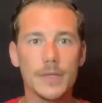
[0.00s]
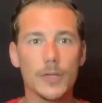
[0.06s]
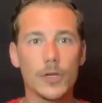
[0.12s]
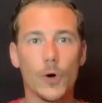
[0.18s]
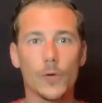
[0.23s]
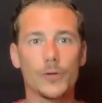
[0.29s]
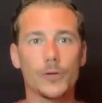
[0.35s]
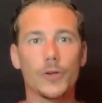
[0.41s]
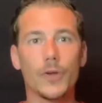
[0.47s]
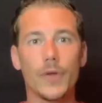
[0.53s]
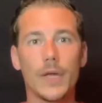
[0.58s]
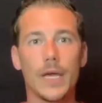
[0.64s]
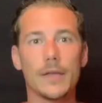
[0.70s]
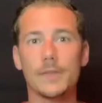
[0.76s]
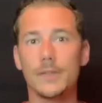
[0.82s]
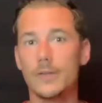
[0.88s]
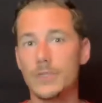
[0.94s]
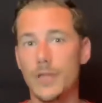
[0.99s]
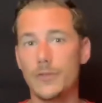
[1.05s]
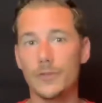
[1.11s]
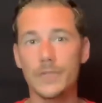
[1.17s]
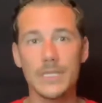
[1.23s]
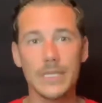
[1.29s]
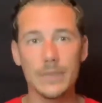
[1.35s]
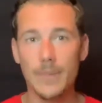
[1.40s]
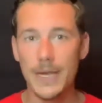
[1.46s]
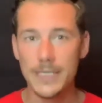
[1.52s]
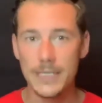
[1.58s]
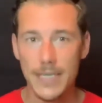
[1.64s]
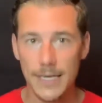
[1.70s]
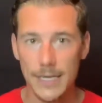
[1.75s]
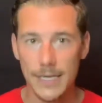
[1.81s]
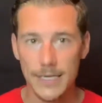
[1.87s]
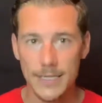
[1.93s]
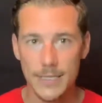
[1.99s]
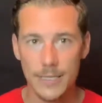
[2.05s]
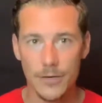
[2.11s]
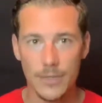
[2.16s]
The older you get, there's other teammates that need to see